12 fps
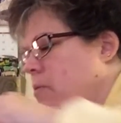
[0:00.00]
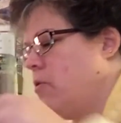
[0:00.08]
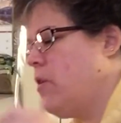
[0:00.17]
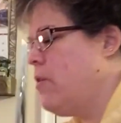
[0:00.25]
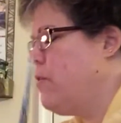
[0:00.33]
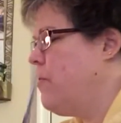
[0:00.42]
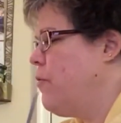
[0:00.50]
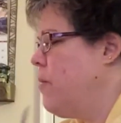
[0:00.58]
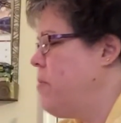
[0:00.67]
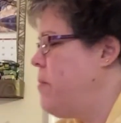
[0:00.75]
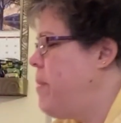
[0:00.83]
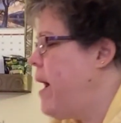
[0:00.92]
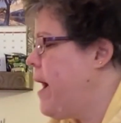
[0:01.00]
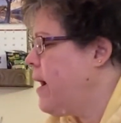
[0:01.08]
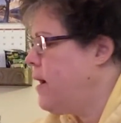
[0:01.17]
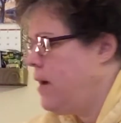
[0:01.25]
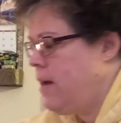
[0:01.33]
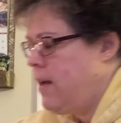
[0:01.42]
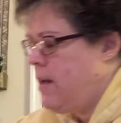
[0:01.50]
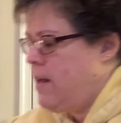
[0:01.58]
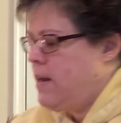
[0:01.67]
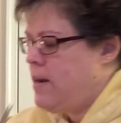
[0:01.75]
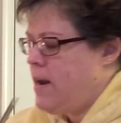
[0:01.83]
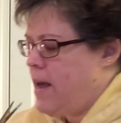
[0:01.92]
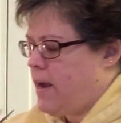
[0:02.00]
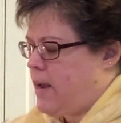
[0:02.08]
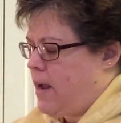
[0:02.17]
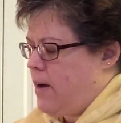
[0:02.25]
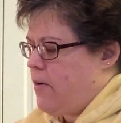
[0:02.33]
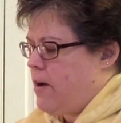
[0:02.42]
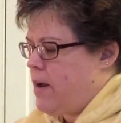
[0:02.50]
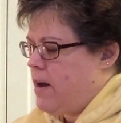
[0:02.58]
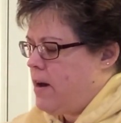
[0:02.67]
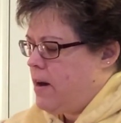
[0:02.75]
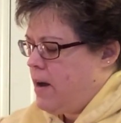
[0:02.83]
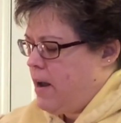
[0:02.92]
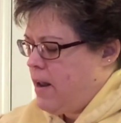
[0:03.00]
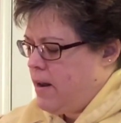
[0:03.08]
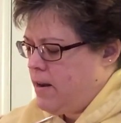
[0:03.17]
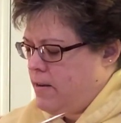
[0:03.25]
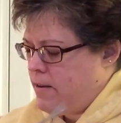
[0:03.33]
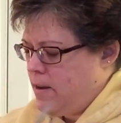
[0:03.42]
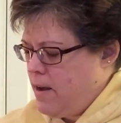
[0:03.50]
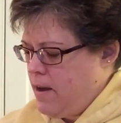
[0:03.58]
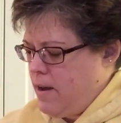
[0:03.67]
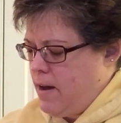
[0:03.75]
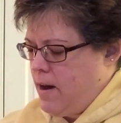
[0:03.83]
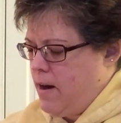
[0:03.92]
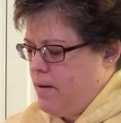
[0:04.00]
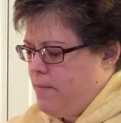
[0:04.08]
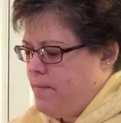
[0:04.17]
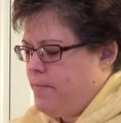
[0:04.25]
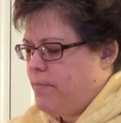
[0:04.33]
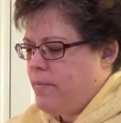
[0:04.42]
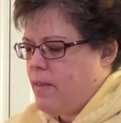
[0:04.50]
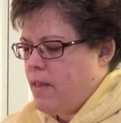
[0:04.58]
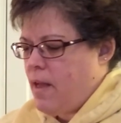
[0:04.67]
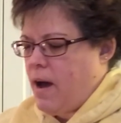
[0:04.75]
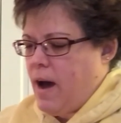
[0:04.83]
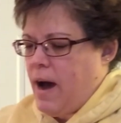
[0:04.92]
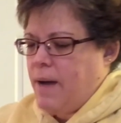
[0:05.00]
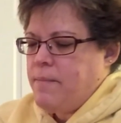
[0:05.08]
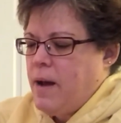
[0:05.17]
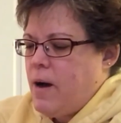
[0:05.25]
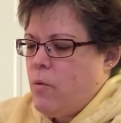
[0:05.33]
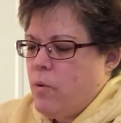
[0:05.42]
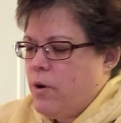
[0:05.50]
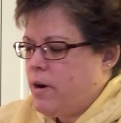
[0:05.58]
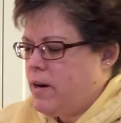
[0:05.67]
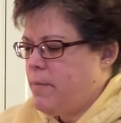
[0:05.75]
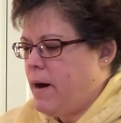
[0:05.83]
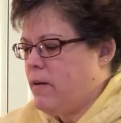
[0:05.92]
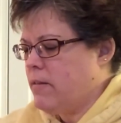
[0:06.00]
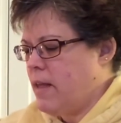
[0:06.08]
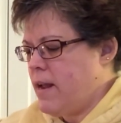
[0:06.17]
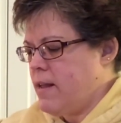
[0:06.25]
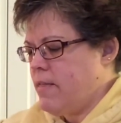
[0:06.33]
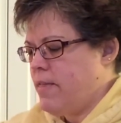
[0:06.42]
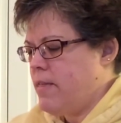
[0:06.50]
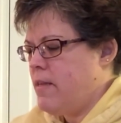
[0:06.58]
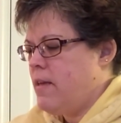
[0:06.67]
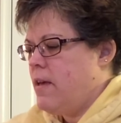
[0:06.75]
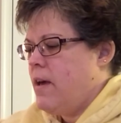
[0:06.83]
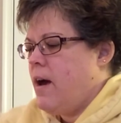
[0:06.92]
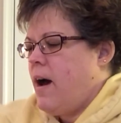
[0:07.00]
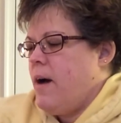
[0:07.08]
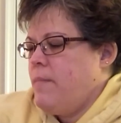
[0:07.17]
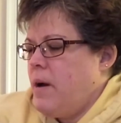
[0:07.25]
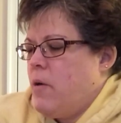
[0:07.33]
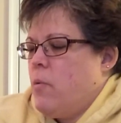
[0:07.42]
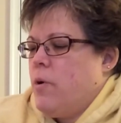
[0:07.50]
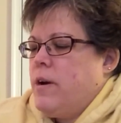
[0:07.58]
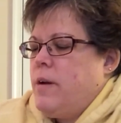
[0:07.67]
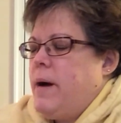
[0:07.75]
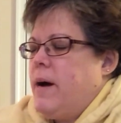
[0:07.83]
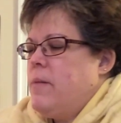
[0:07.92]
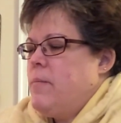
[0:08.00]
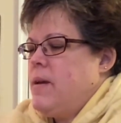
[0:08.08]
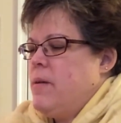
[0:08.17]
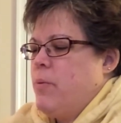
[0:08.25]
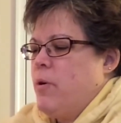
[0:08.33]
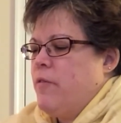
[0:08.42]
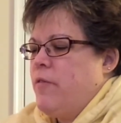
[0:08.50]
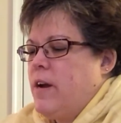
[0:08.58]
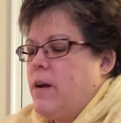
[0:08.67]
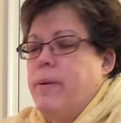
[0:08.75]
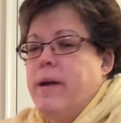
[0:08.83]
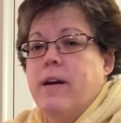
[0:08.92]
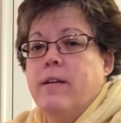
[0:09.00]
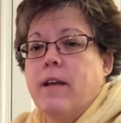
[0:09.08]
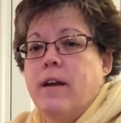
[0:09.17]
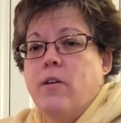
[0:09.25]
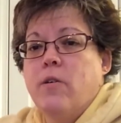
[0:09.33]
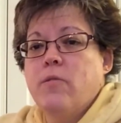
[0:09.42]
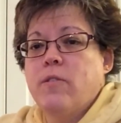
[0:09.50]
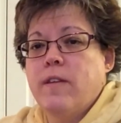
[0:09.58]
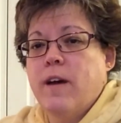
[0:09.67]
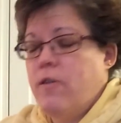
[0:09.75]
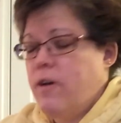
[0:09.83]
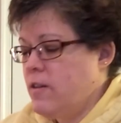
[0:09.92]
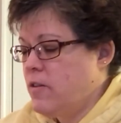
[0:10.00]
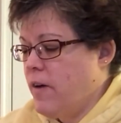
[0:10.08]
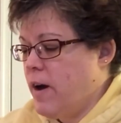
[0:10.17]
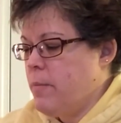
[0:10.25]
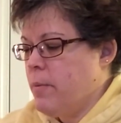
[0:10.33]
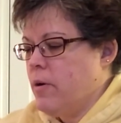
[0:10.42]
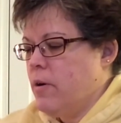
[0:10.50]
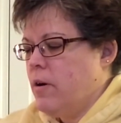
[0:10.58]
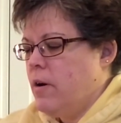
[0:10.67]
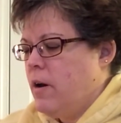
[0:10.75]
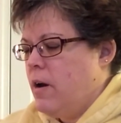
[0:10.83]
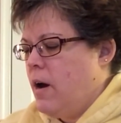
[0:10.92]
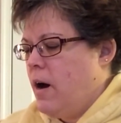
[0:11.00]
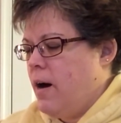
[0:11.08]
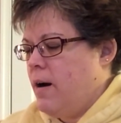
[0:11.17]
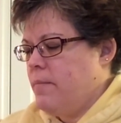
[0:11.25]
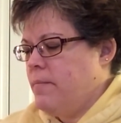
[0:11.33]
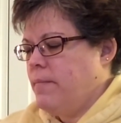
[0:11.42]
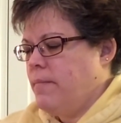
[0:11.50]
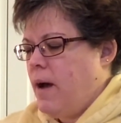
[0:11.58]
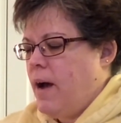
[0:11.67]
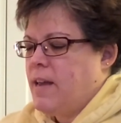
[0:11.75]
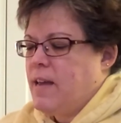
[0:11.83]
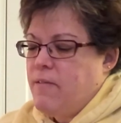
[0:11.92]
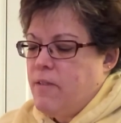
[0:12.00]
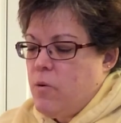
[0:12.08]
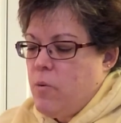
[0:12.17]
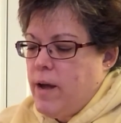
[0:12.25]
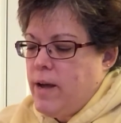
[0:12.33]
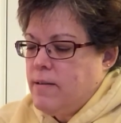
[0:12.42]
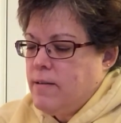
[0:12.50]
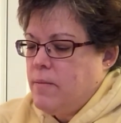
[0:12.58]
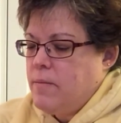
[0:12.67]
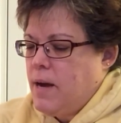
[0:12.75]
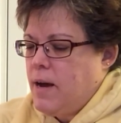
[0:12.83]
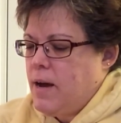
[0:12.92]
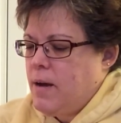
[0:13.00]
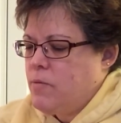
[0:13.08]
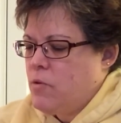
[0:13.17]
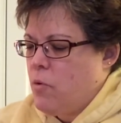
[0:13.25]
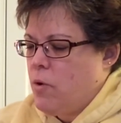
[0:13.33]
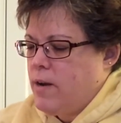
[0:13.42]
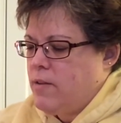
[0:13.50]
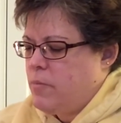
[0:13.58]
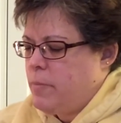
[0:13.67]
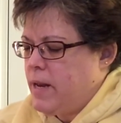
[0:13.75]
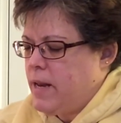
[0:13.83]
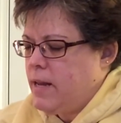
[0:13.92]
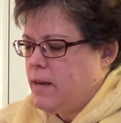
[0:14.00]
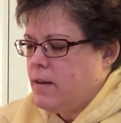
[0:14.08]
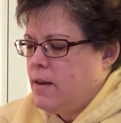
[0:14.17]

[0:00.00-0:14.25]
starting from the back neck area, and I'm not worried about length. I'm not worried about it being perfect because I don't sell his fiber. I give it away sometimes, or I spin it.